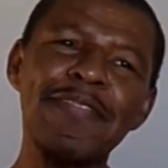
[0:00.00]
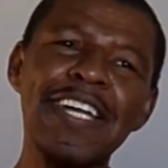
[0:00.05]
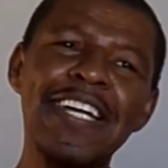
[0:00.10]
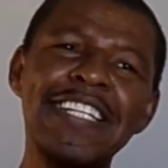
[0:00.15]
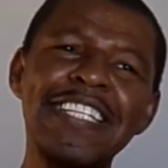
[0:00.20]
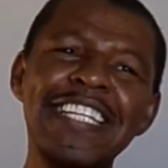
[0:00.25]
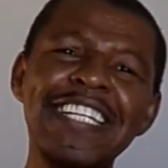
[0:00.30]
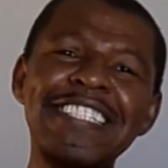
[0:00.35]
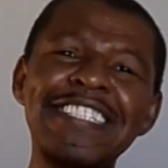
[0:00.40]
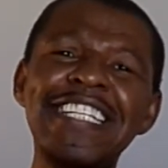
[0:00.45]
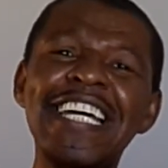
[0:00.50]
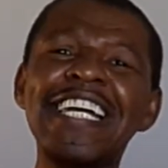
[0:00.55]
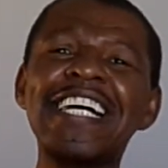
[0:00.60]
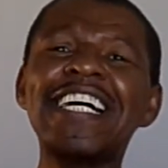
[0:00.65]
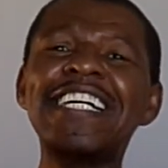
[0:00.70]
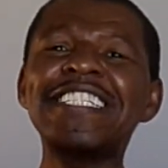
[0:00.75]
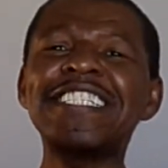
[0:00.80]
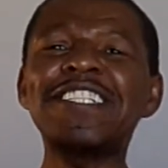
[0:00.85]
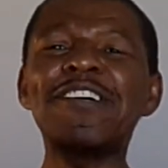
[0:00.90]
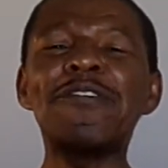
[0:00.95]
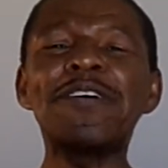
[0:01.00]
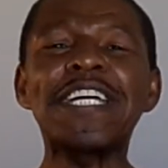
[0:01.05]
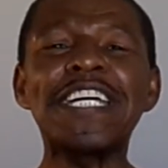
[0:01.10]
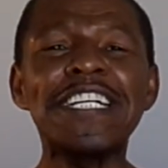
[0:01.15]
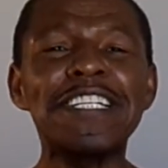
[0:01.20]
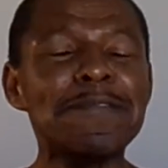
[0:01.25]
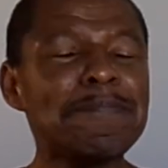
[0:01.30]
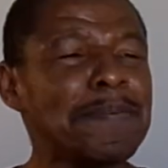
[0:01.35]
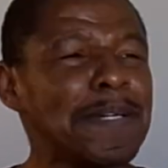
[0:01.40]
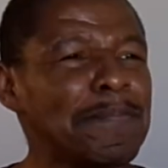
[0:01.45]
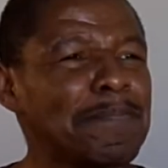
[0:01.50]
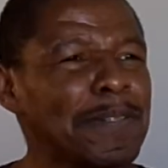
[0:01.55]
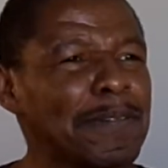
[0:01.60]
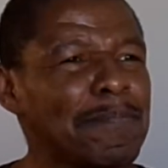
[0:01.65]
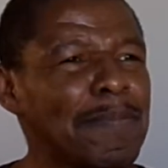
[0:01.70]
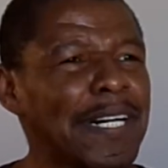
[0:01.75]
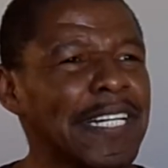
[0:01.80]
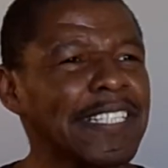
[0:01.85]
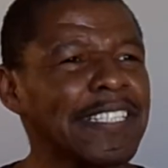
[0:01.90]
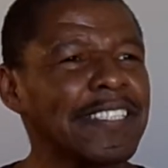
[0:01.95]
They say guns don't kill people,
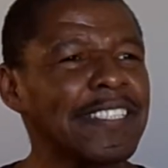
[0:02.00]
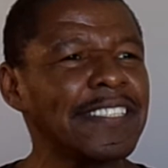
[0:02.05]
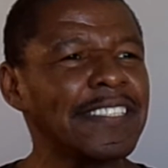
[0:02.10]
but